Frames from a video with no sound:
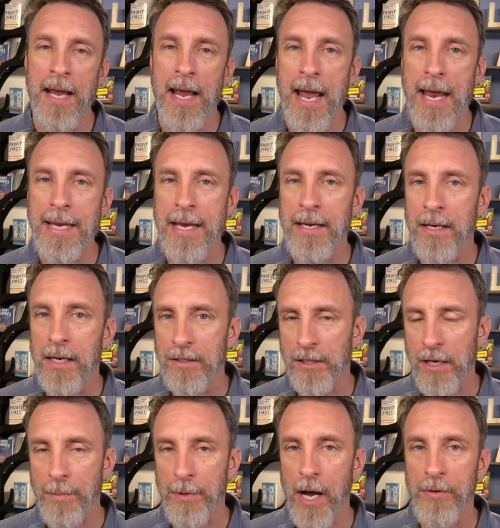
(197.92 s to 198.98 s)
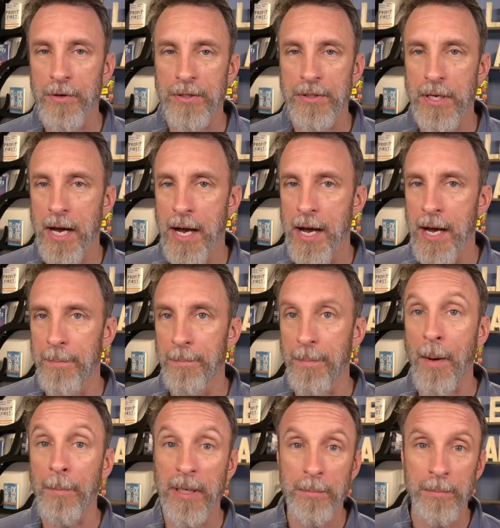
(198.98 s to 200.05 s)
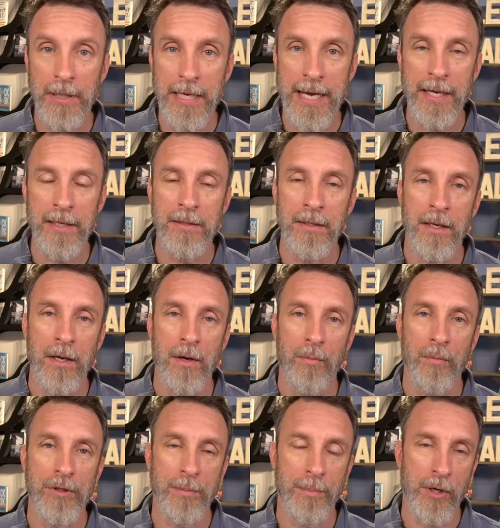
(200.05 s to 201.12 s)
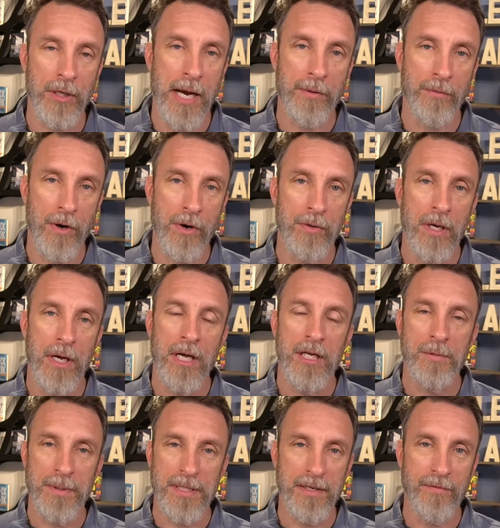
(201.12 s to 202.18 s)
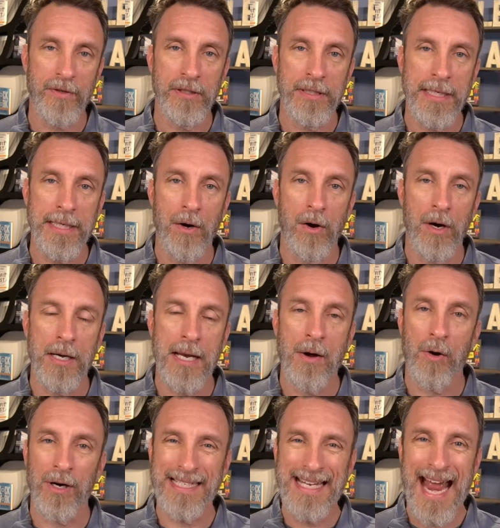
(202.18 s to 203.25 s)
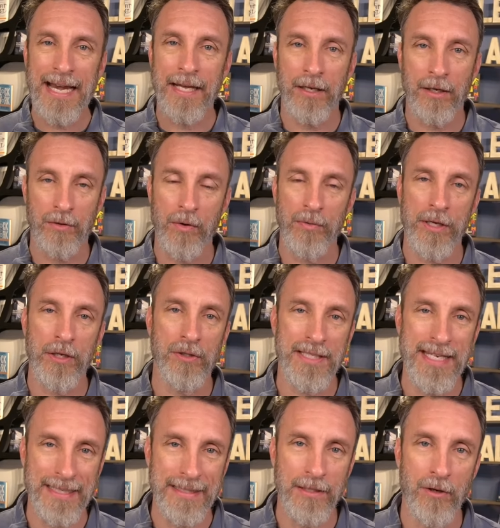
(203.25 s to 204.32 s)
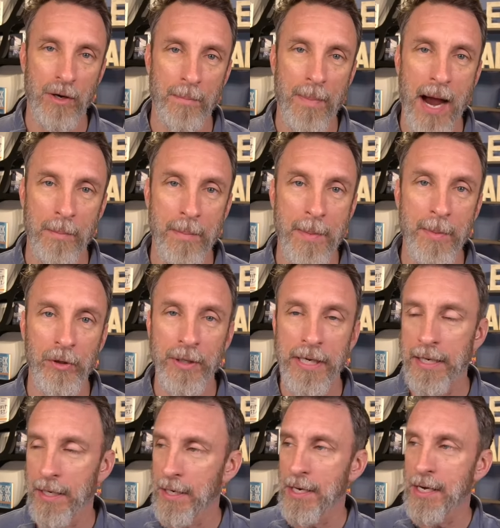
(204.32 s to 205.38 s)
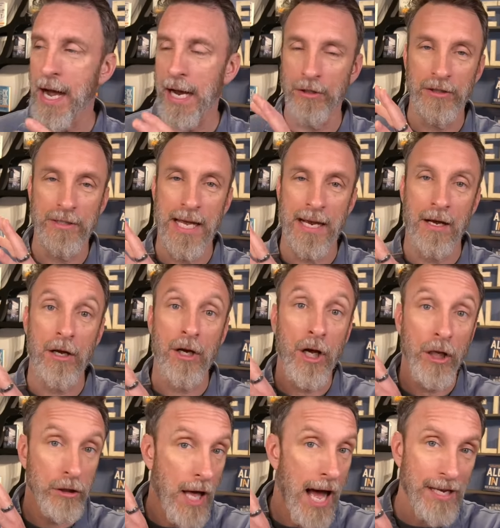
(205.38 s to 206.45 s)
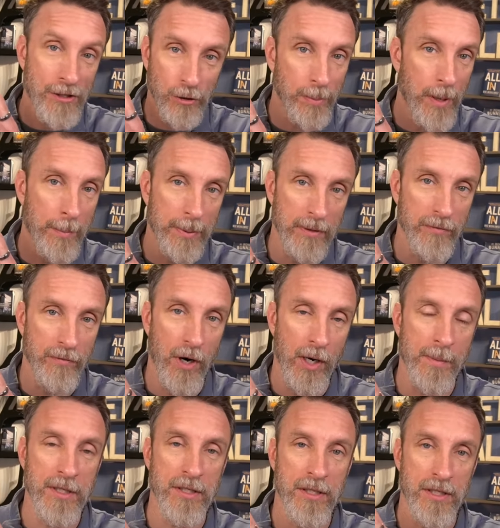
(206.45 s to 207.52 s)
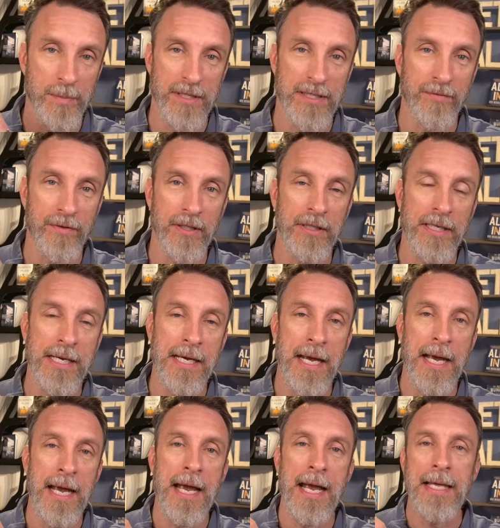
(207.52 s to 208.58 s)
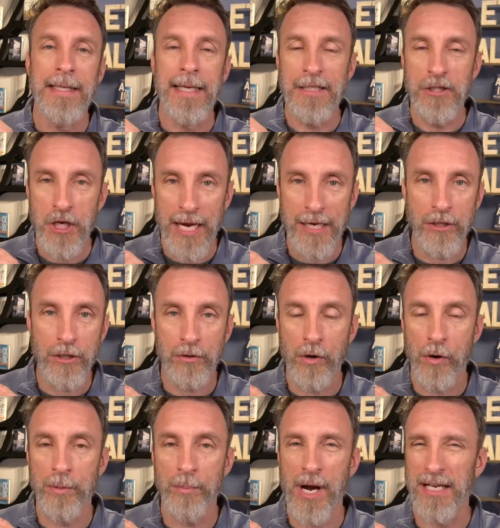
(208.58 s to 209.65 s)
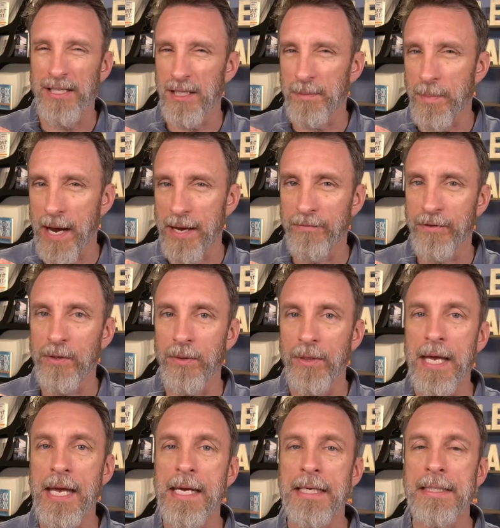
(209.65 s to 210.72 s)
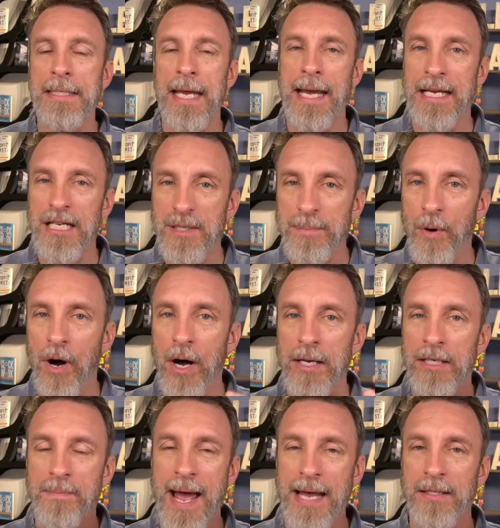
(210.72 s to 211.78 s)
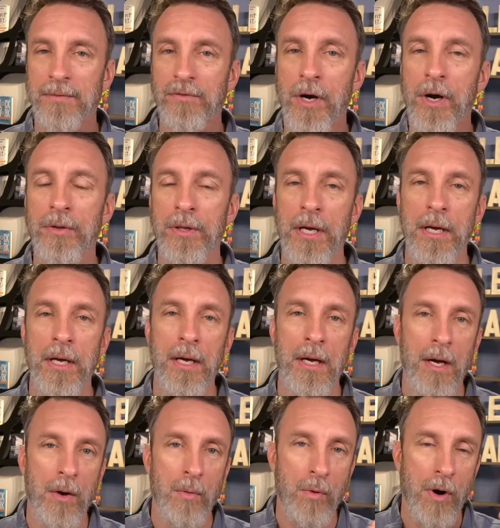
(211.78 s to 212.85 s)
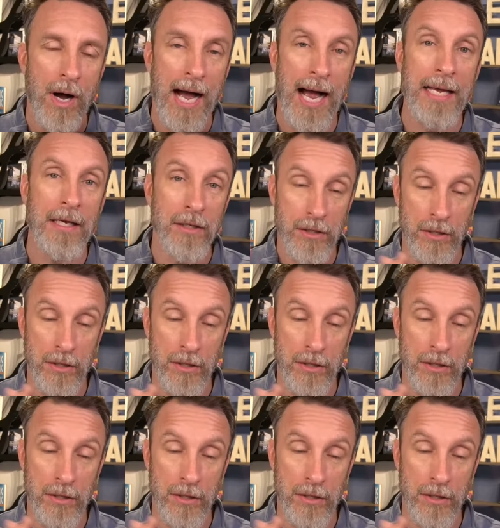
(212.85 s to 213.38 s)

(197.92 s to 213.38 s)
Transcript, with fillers: And then just a couple others. Uh, Pumpkin Plan was a book I wrote specifically on organic growth. I used a technique called biomimicry. I looked at colossal pumpkin farmers specifically. They change the growing process by a few things and it spawns massive growth. Well, I